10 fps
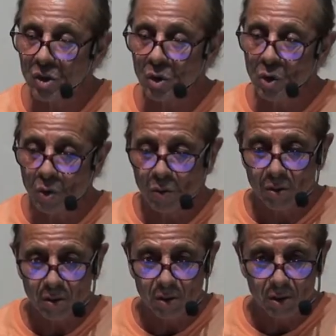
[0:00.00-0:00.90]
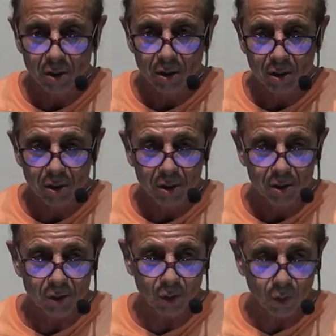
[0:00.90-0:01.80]
in who?
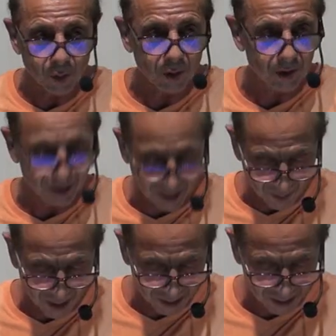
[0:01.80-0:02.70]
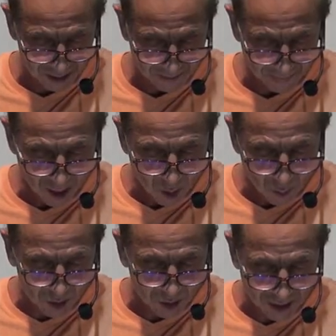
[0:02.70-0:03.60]
The Lord. Amen.
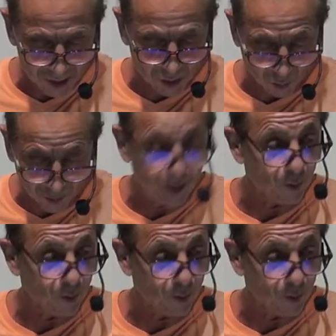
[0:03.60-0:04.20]
Which has great